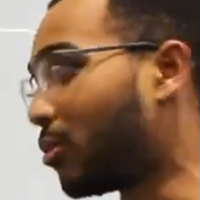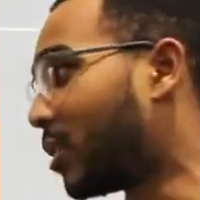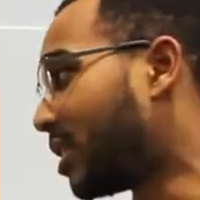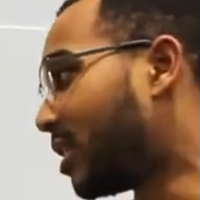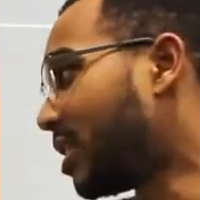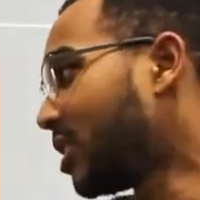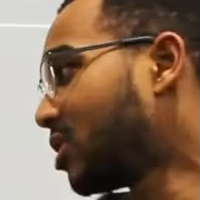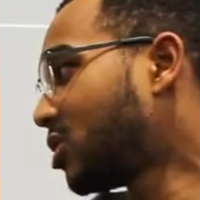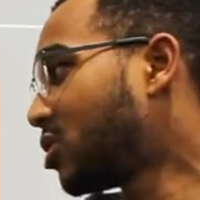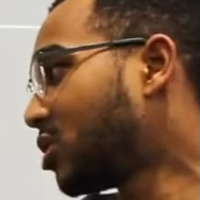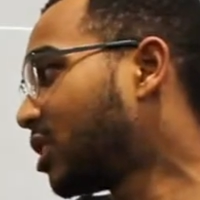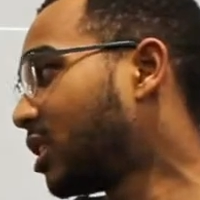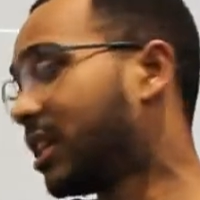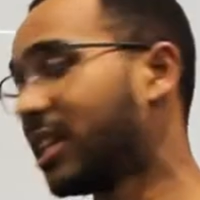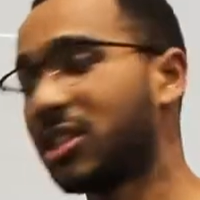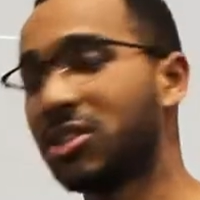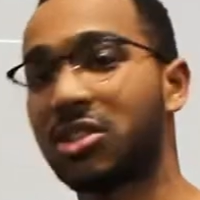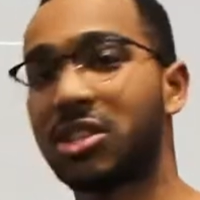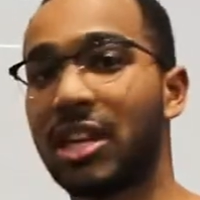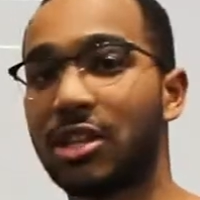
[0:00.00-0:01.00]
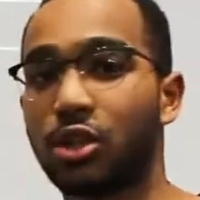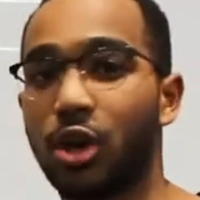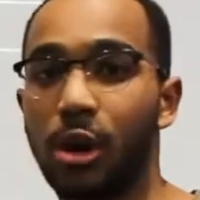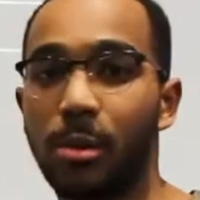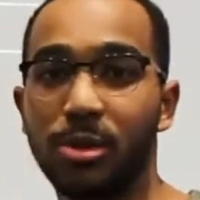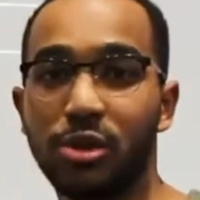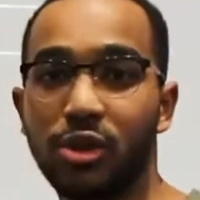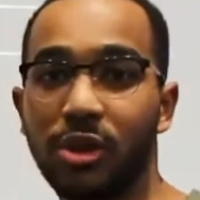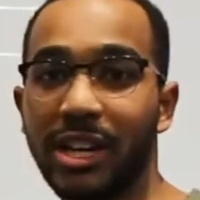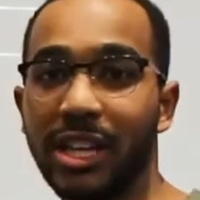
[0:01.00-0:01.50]
When this list gets
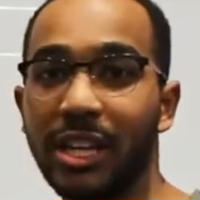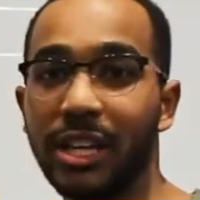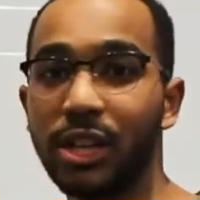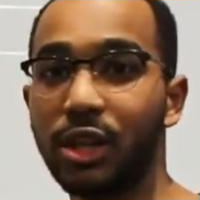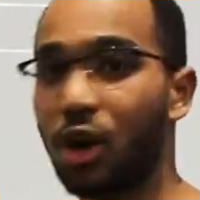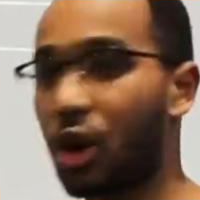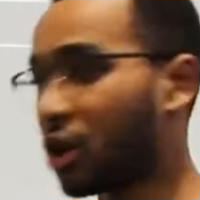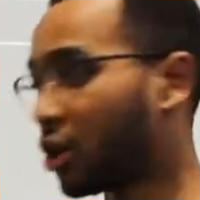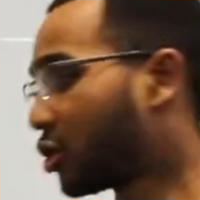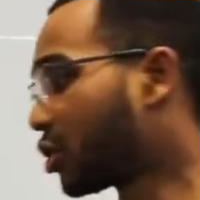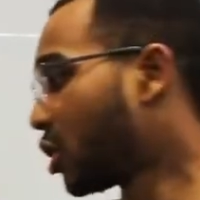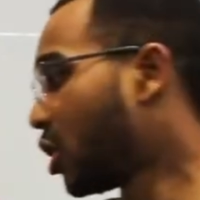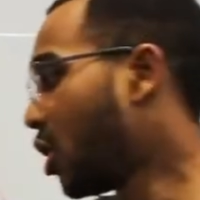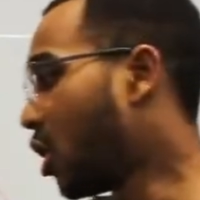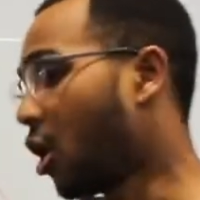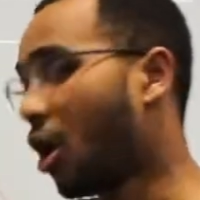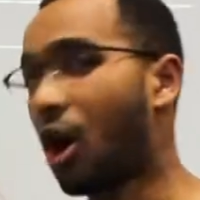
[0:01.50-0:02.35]
arbitrarily large,